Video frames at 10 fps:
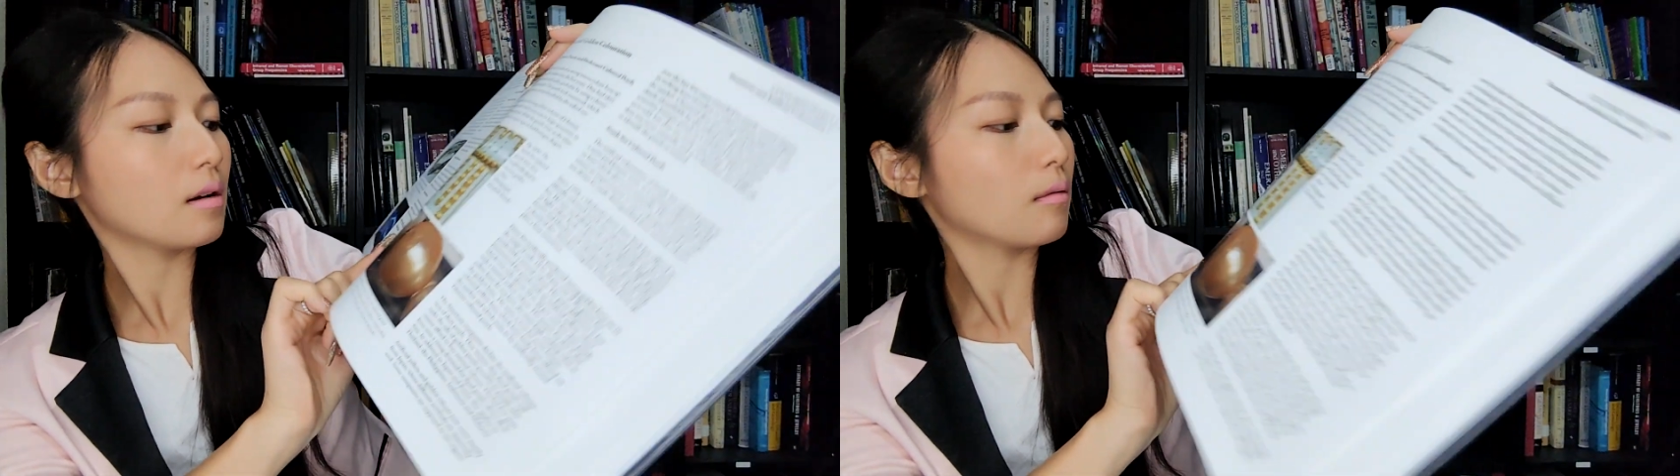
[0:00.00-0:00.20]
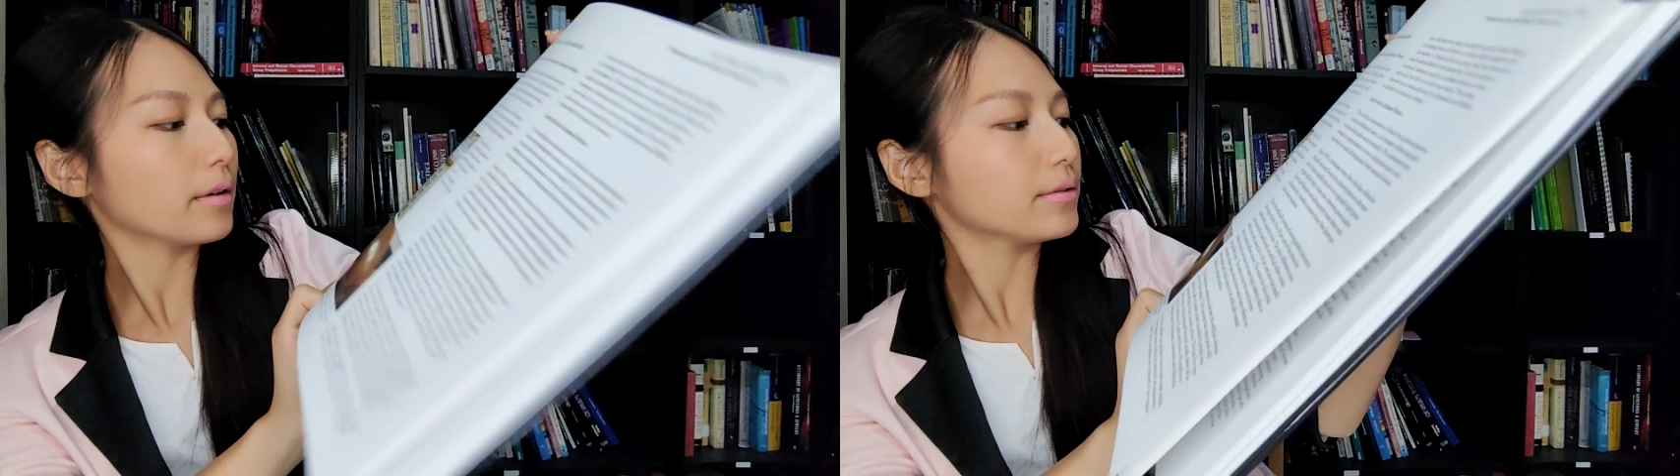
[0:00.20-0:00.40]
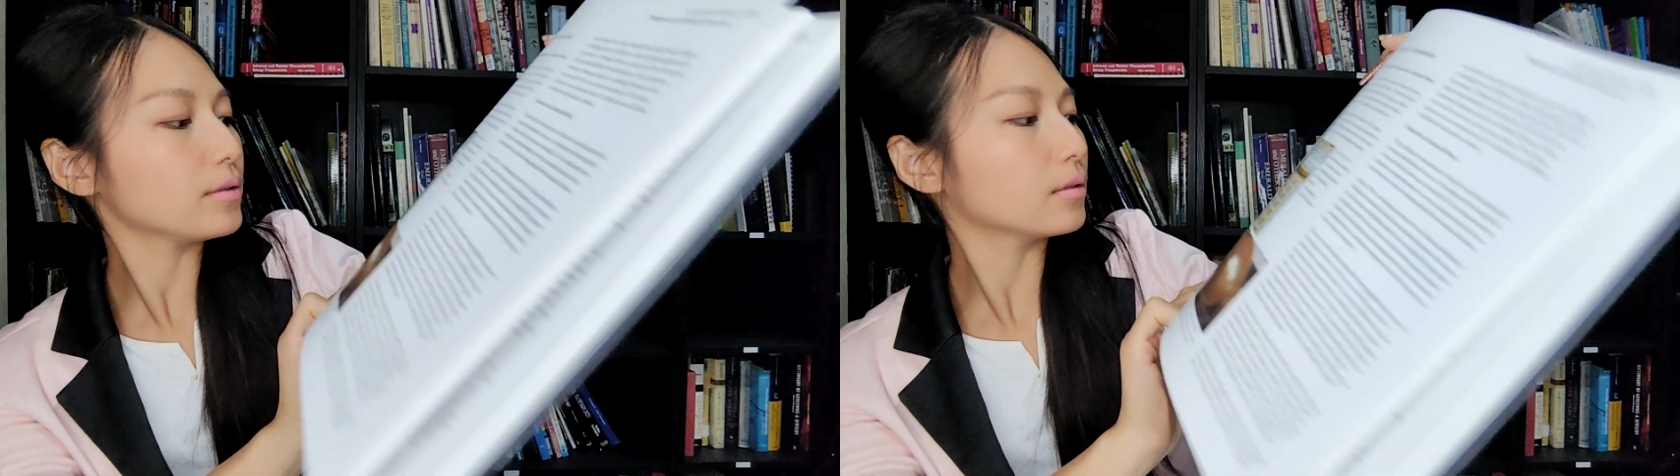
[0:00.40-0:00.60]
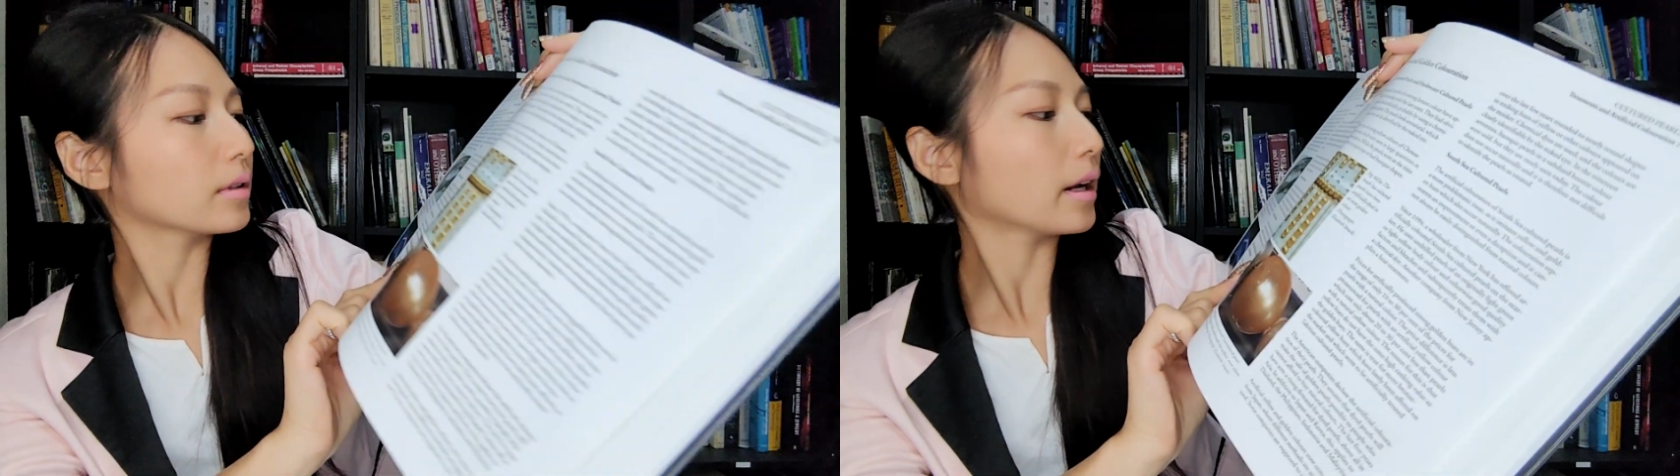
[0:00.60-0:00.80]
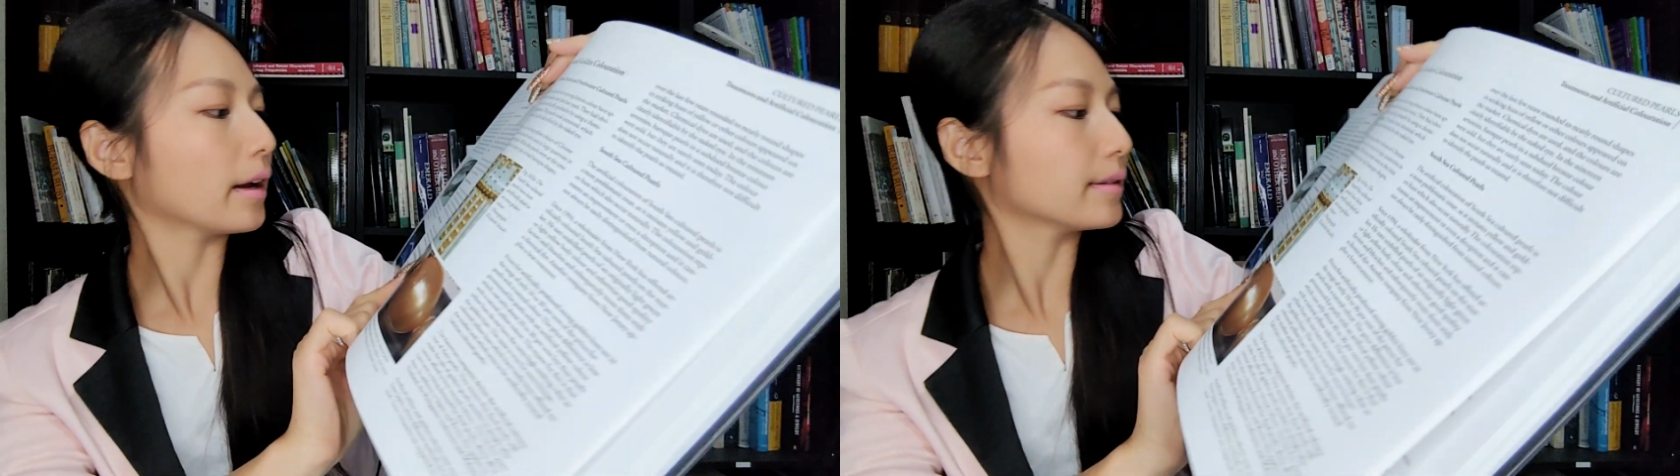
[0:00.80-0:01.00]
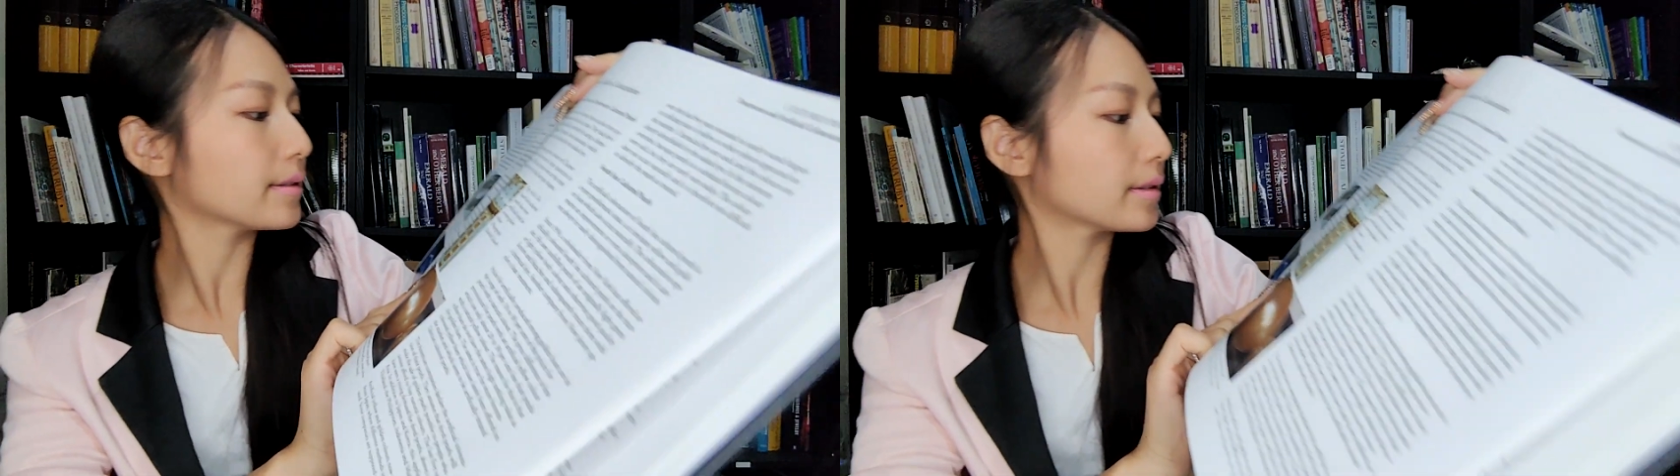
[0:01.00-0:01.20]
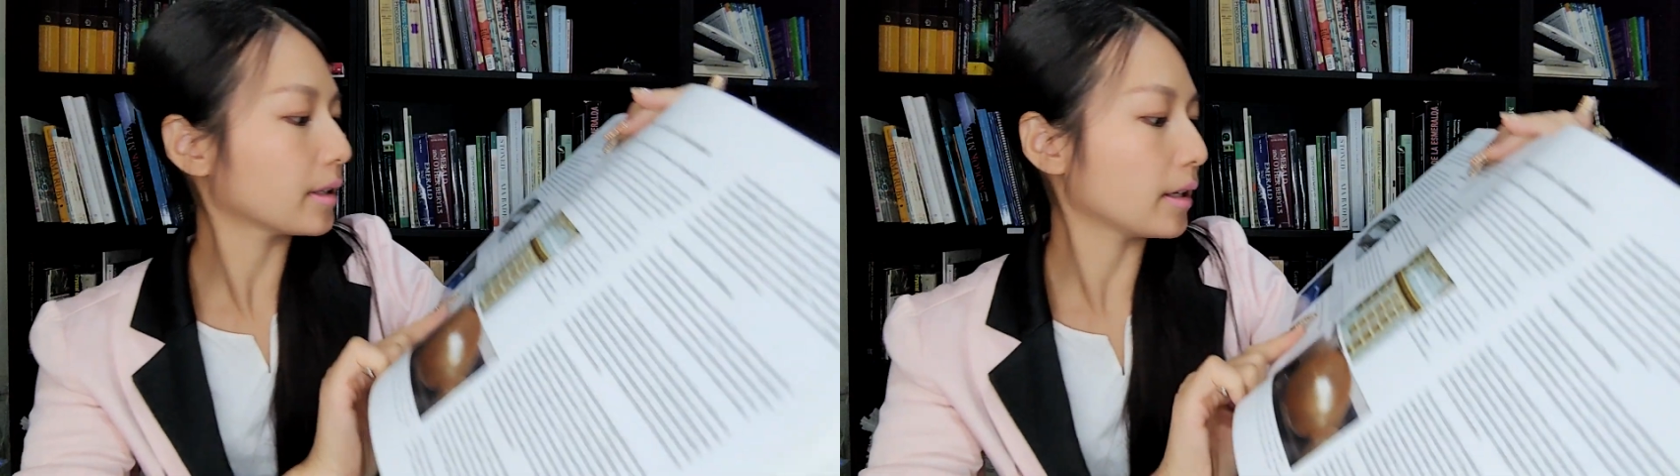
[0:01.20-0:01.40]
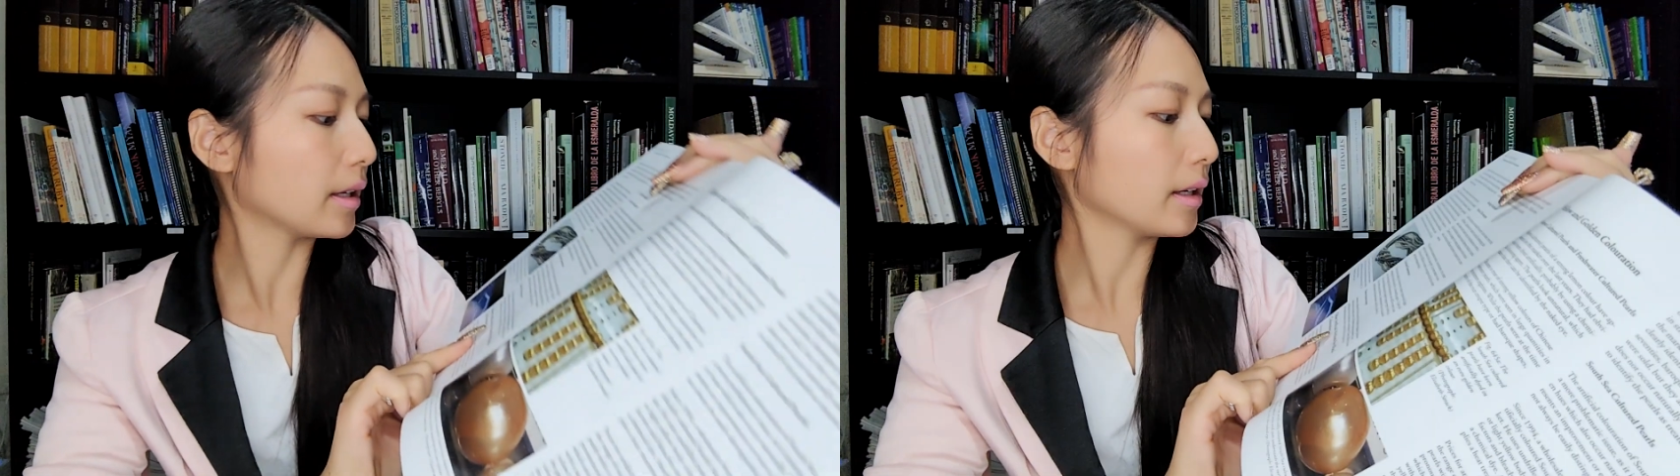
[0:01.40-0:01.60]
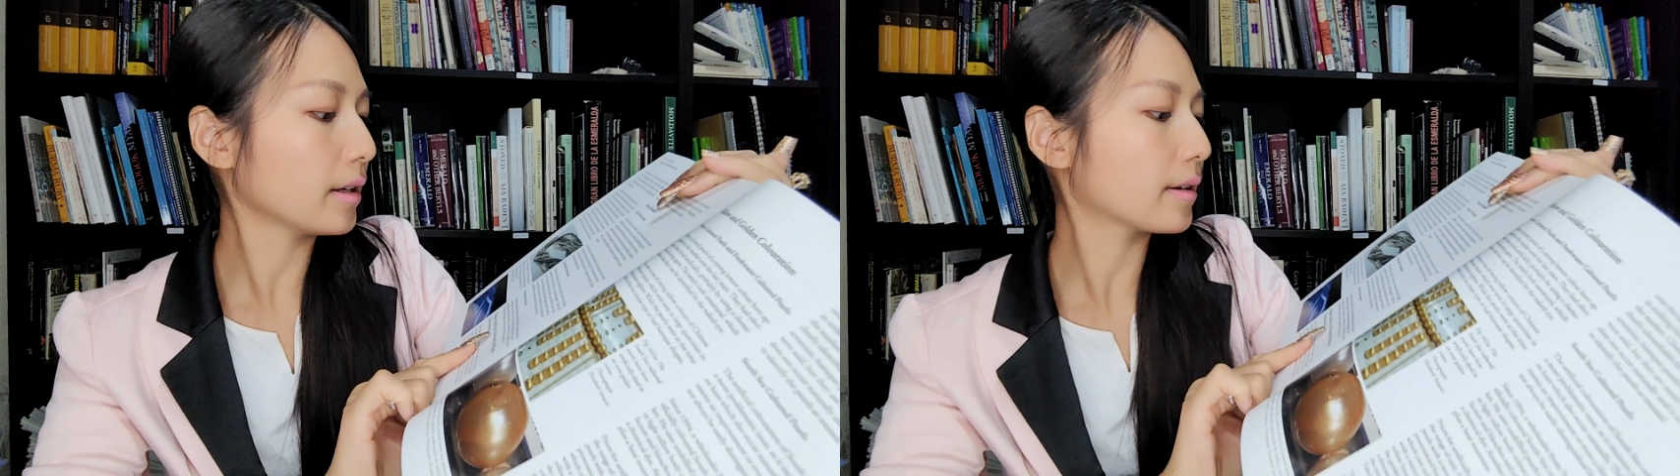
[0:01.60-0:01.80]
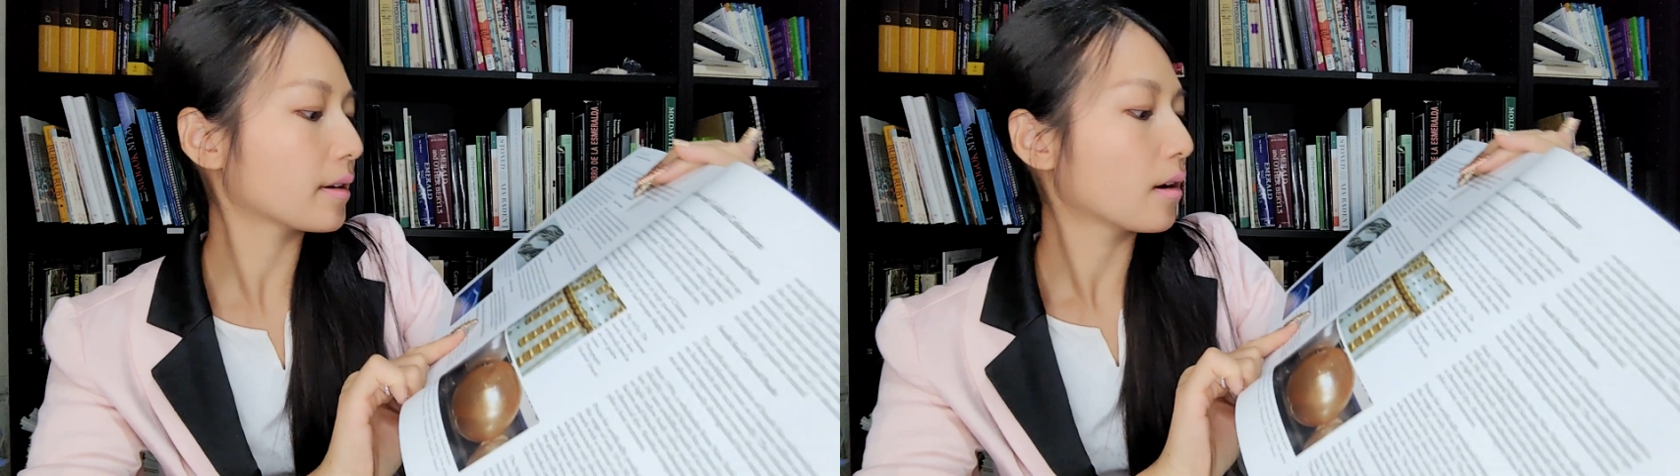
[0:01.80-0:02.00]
what you can see,